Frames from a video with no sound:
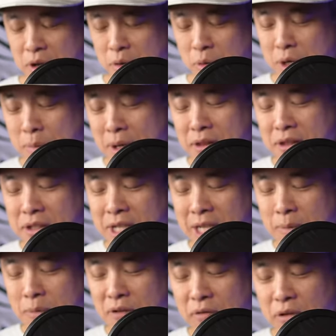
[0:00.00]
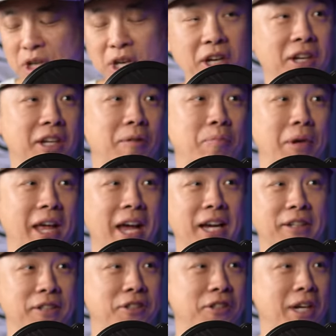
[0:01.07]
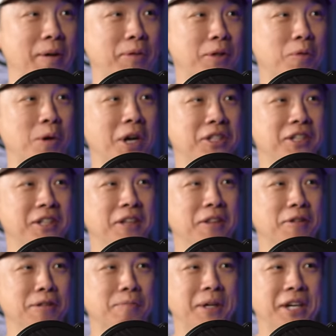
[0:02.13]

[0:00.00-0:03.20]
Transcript: What about the team of Ge and Black? Did you happen to watch any of those